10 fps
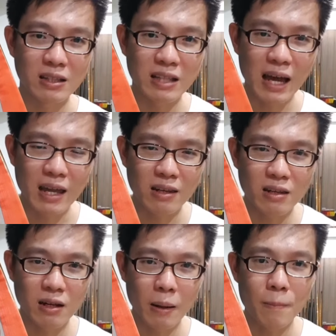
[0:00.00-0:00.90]

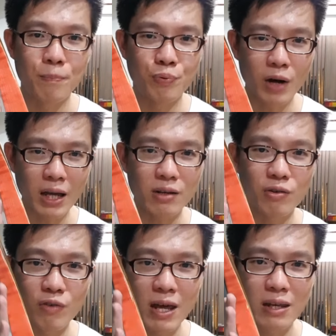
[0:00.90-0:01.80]
than bright
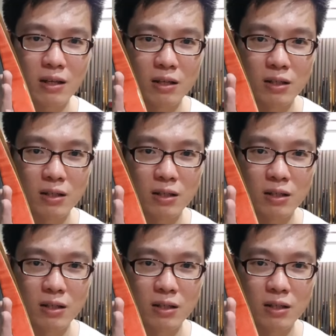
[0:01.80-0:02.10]
red.